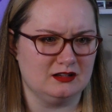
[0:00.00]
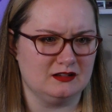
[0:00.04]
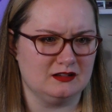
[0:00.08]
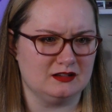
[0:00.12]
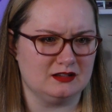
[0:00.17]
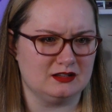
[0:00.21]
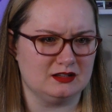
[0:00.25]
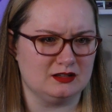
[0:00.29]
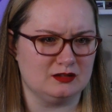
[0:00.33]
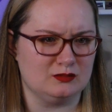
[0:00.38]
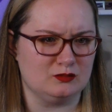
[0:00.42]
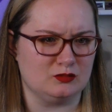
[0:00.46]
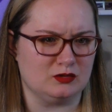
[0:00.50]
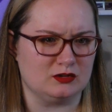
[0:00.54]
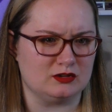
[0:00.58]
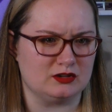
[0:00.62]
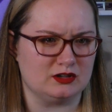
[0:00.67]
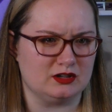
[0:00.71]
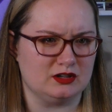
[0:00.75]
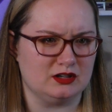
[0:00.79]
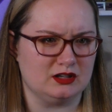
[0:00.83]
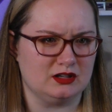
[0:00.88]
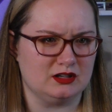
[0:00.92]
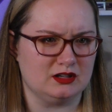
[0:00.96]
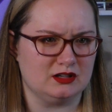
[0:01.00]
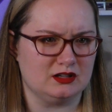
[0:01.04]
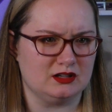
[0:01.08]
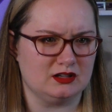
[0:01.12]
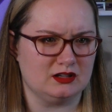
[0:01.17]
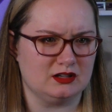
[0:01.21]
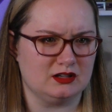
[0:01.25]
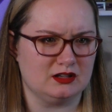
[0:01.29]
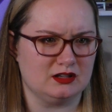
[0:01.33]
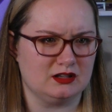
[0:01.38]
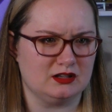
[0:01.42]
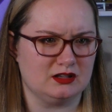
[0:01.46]
Is it Walternate?
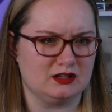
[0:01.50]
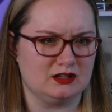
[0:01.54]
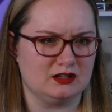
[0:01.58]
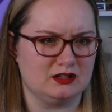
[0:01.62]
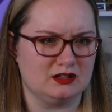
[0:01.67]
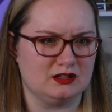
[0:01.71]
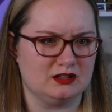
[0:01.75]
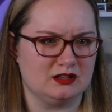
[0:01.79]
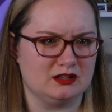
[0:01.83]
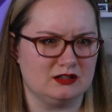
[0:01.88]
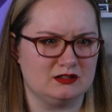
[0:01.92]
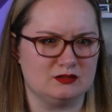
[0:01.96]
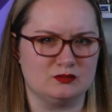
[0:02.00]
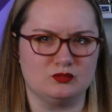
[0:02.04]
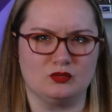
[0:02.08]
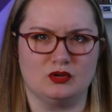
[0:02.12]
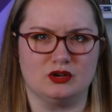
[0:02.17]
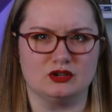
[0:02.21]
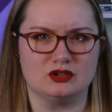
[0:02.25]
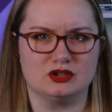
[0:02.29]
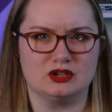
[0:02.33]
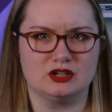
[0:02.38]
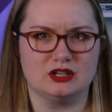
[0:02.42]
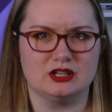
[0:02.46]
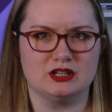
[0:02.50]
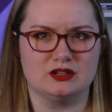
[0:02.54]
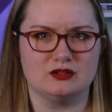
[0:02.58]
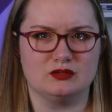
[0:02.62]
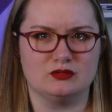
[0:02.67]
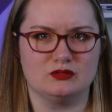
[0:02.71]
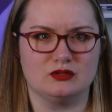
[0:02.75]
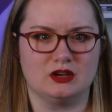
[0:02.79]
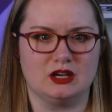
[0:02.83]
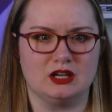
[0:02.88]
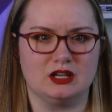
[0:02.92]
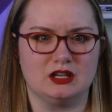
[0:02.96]
It's Walternate,
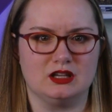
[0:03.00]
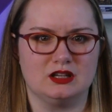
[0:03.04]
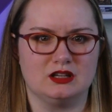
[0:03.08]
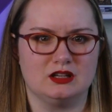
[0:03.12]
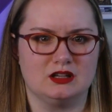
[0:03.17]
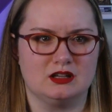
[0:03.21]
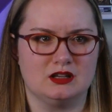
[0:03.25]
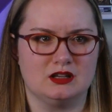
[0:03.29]
right?